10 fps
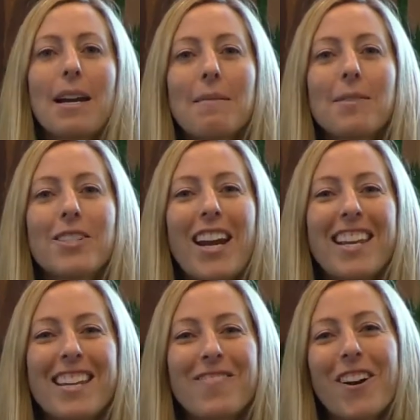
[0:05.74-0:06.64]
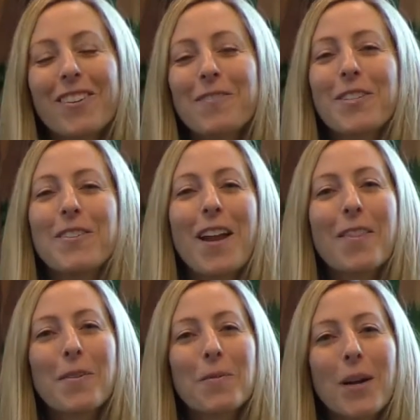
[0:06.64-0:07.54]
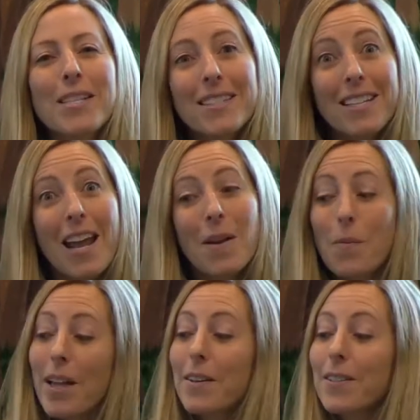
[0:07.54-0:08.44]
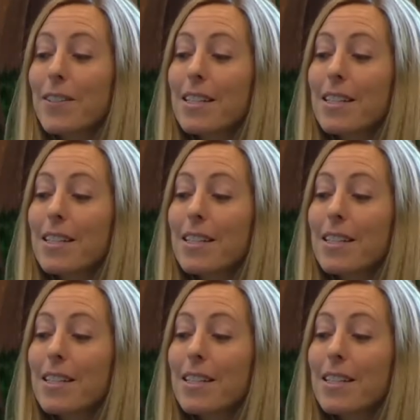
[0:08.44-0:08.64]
name's Jenny and welcome to another Tuesday Tunes.